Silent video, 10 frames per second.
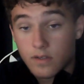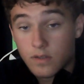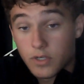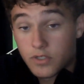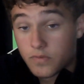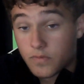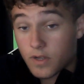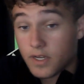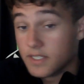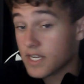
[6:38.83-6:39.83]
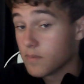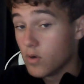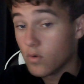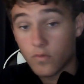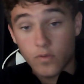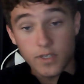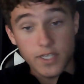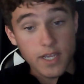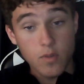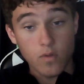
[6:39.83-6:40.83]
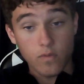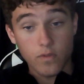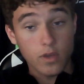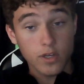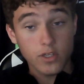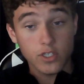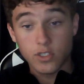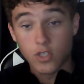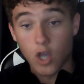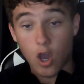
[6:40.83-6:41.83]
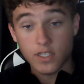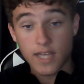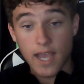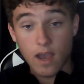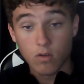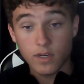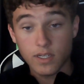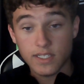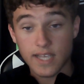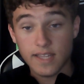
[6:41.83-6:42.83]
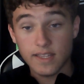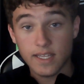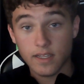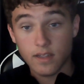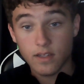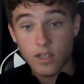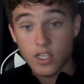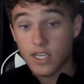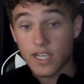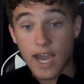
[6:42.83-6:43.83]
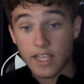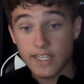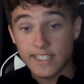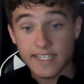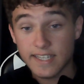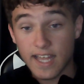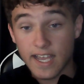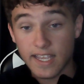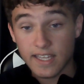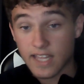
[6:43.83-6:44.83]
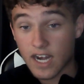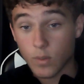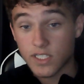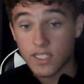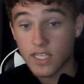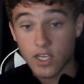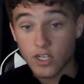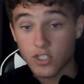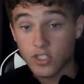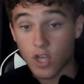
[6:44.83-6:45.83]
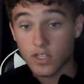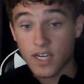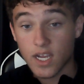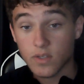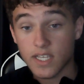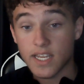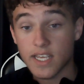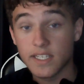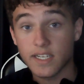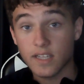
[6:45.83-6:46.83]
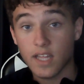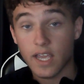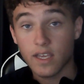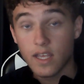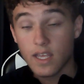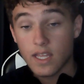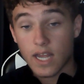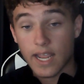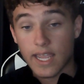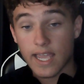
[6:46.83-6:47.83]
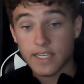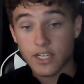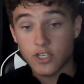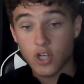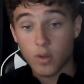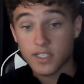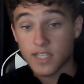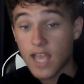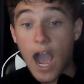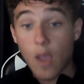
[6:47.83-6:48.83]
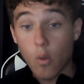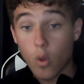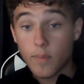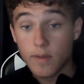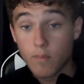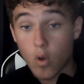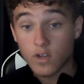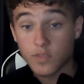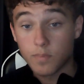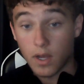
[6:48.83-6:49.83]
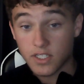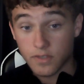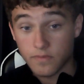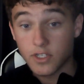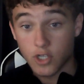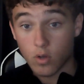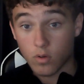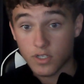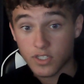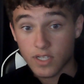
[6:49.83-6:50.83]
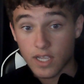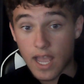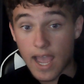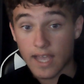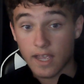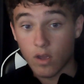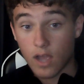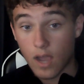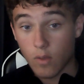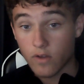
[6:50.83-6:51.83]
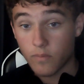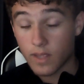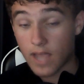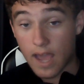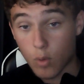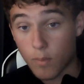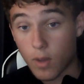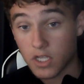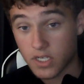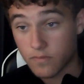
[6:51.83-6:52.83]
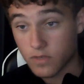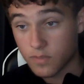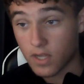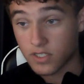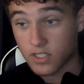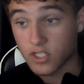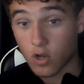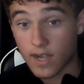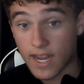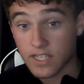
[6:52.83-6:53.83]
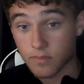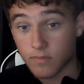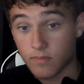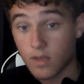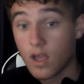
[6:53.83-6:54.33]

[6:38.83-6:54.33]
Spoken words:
Which, fucking dick move. Dick move. You could have just talked it out. Said that you didn't like that I was... He could have just talked it out. Said he didn't like that I can't take jokes. I would have been more responsive to jokes. I would have had a more positive response to sarcasm.